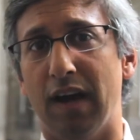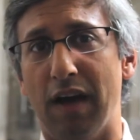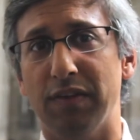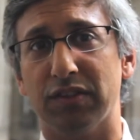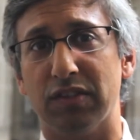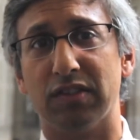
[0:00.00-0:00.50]

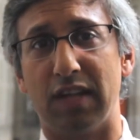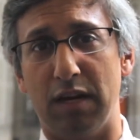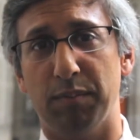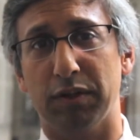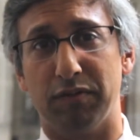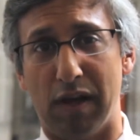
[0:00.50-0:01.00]
and the
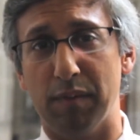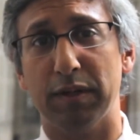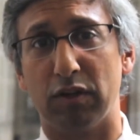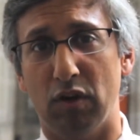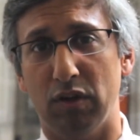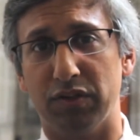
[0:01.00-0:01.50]
Sustainable
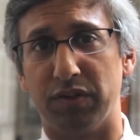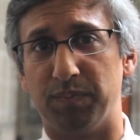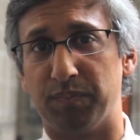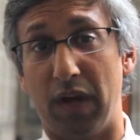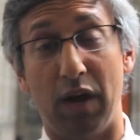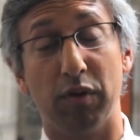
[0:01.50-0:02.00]
Development Goals.
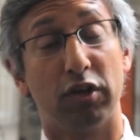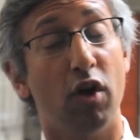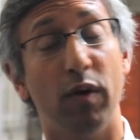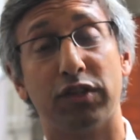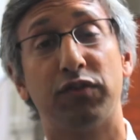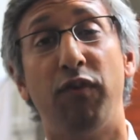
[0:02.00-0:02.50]
I would
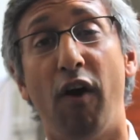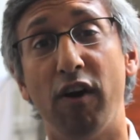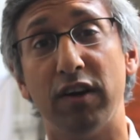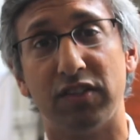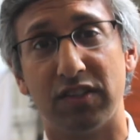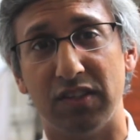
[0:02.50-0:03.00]
go as
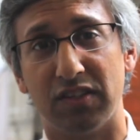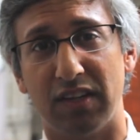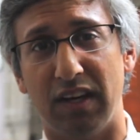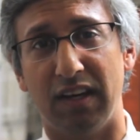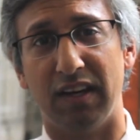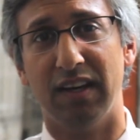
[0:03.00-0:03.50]
far as to
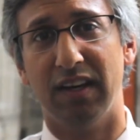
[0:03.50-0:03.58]
say